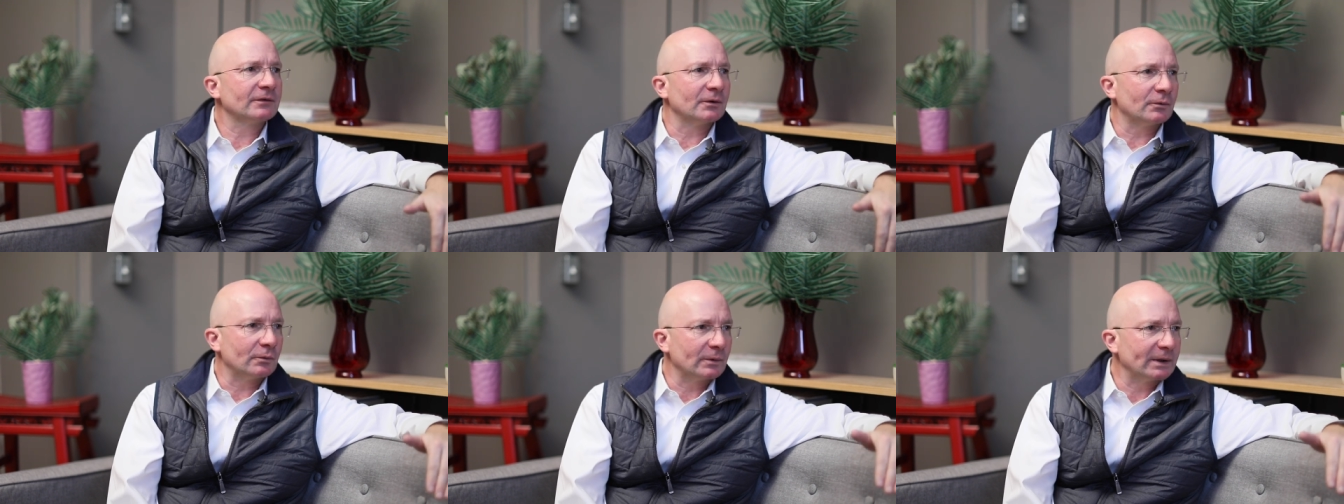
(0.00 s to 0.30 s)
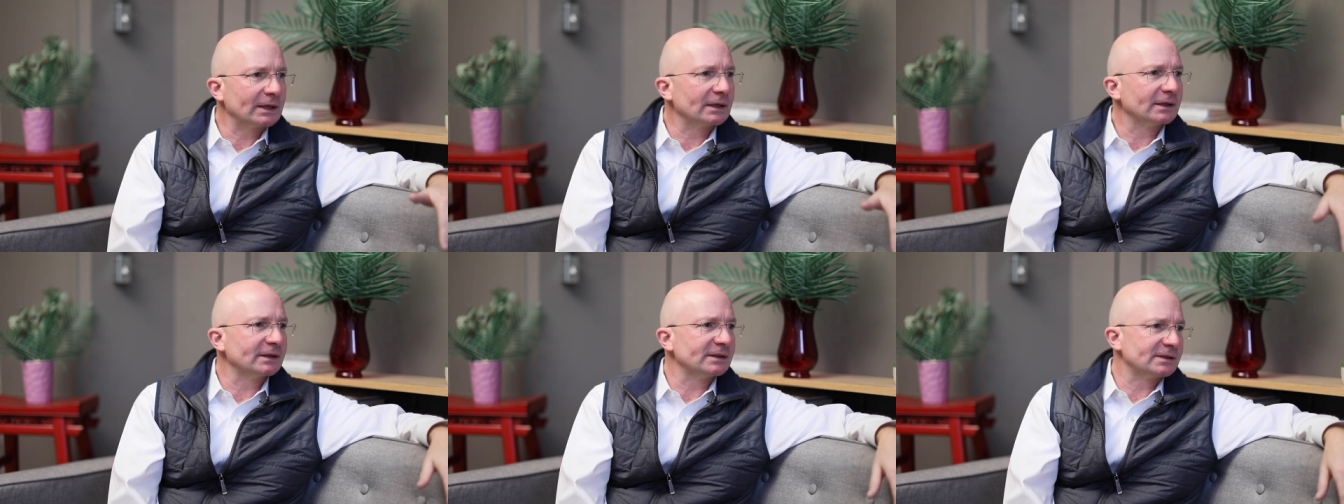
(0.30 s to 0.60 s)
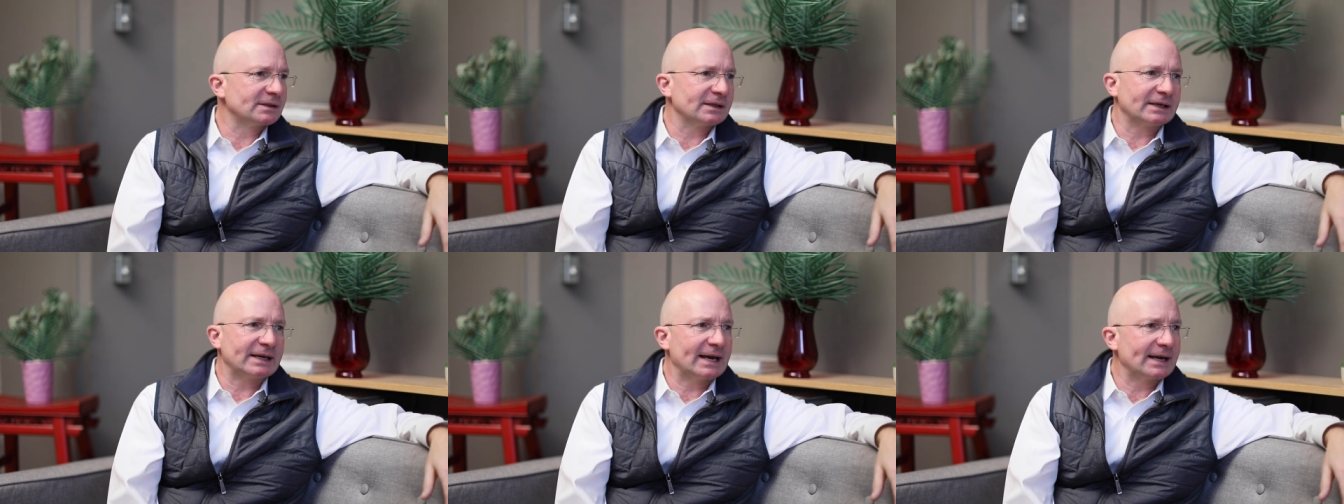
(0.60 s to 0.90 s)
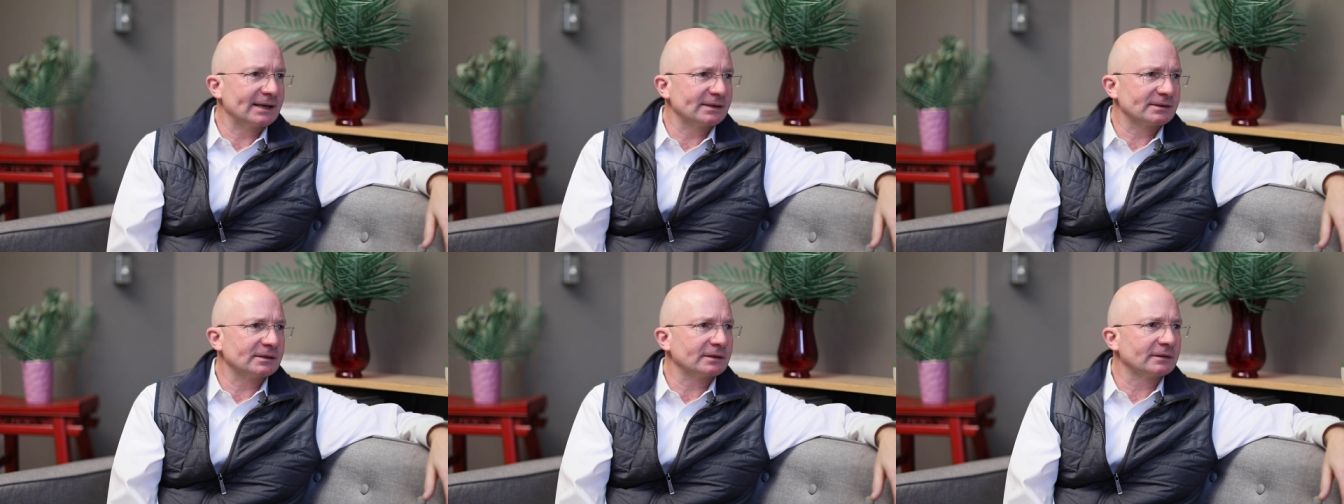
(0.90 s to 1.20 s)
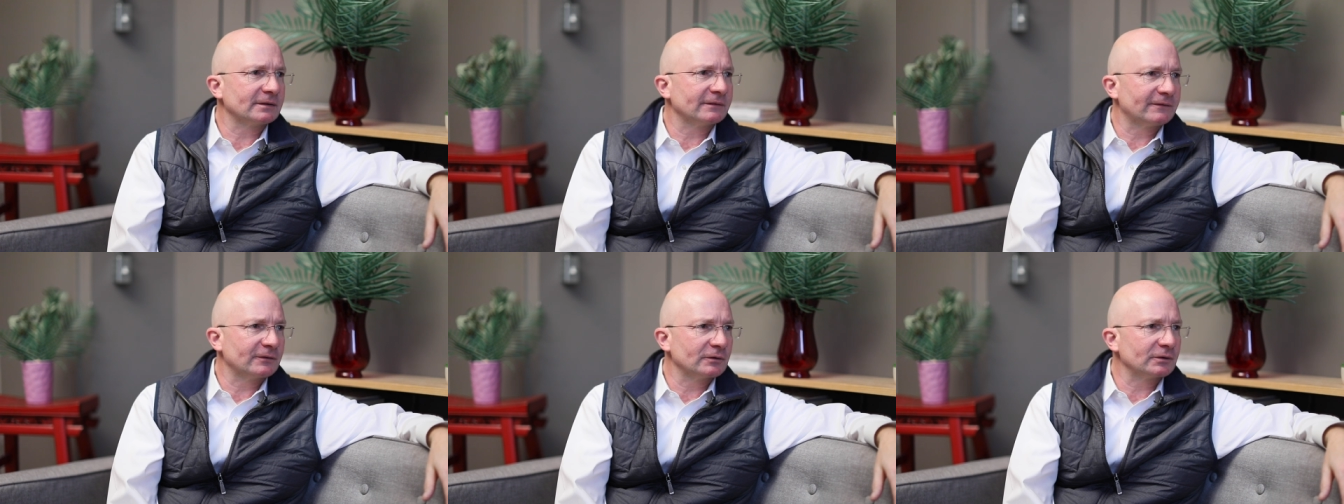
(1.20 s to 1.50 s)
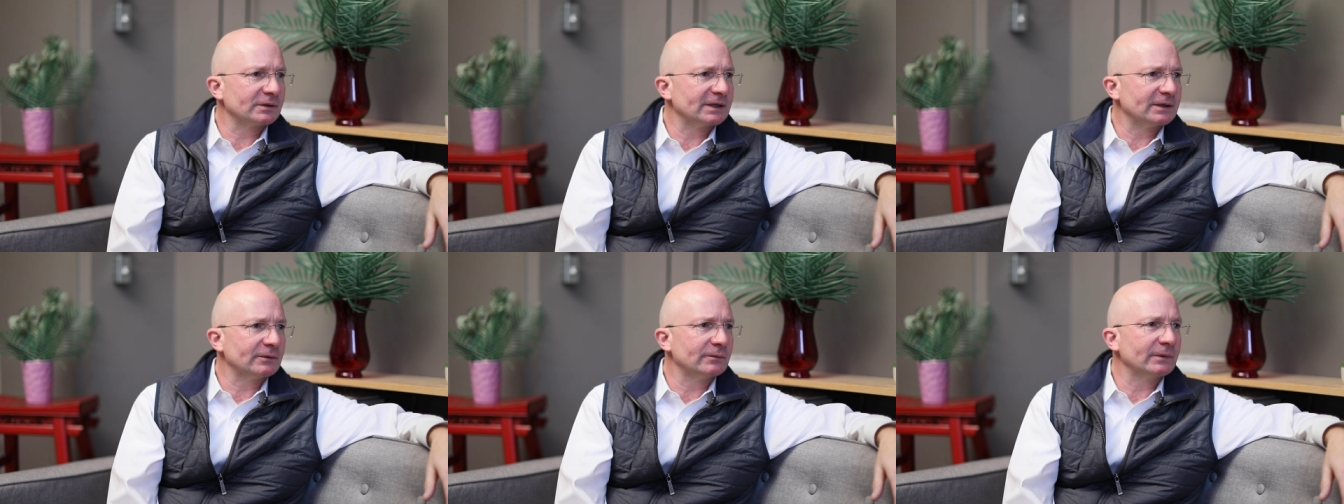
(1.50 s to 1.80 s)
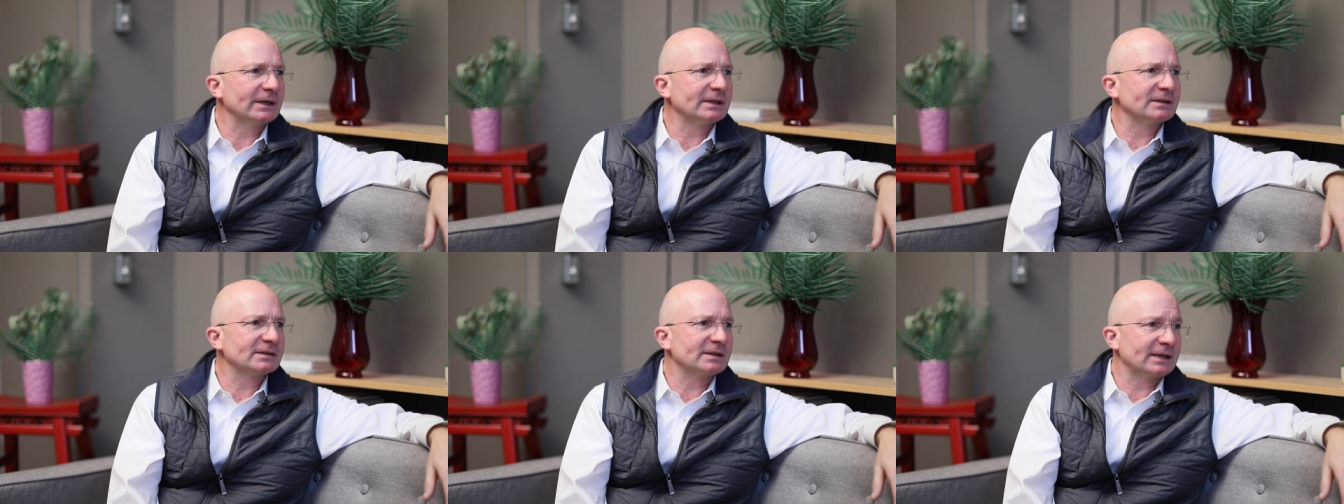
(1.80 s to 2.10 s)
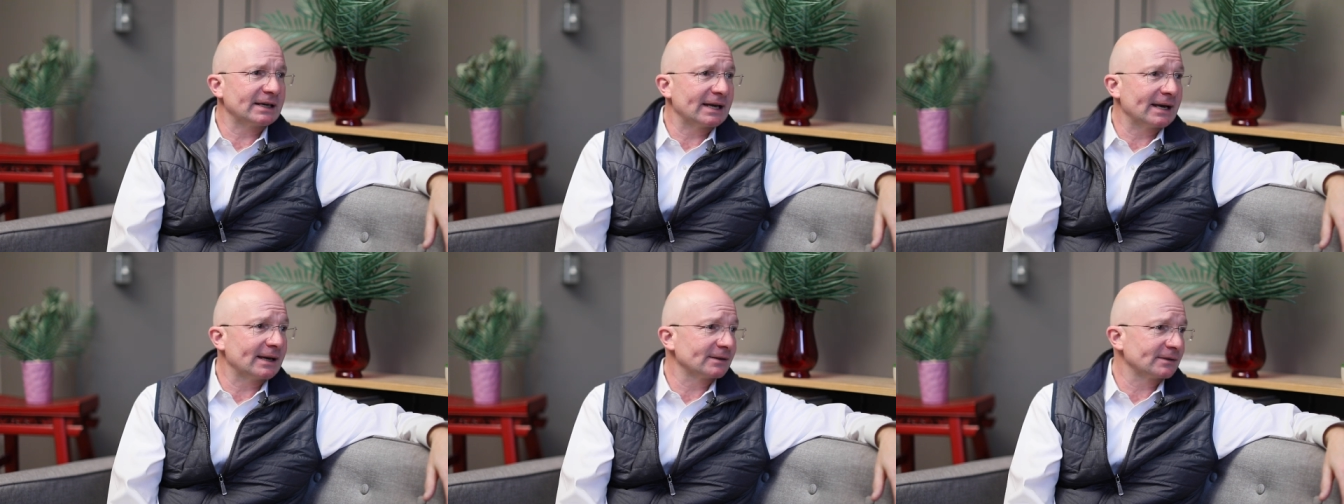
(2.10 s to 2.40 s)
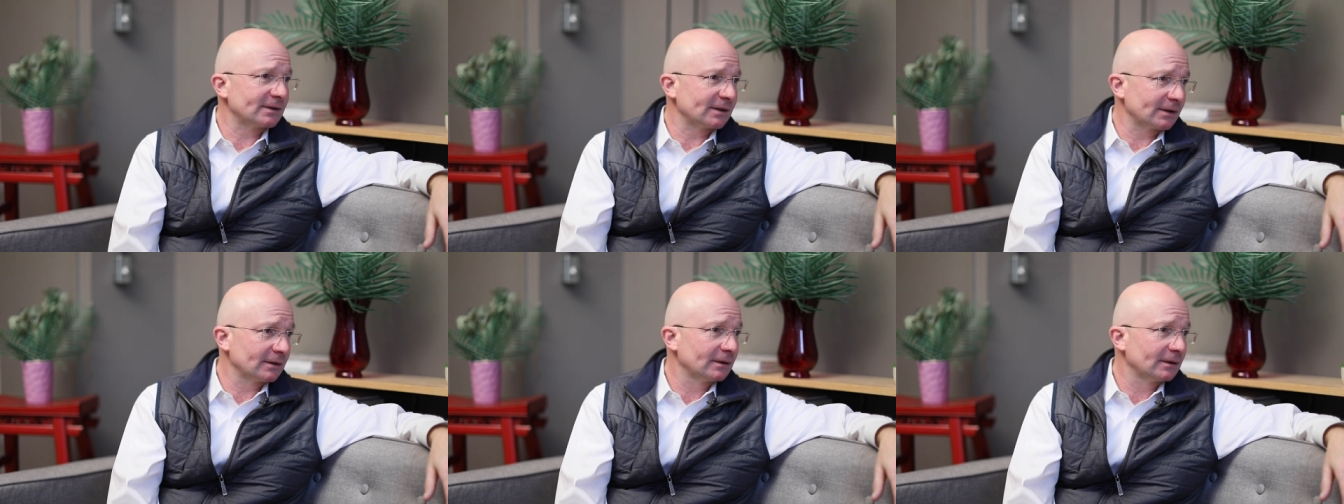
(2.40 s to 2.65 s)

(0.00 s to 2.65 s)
the weekly stochastic, the fourteen week stochastic.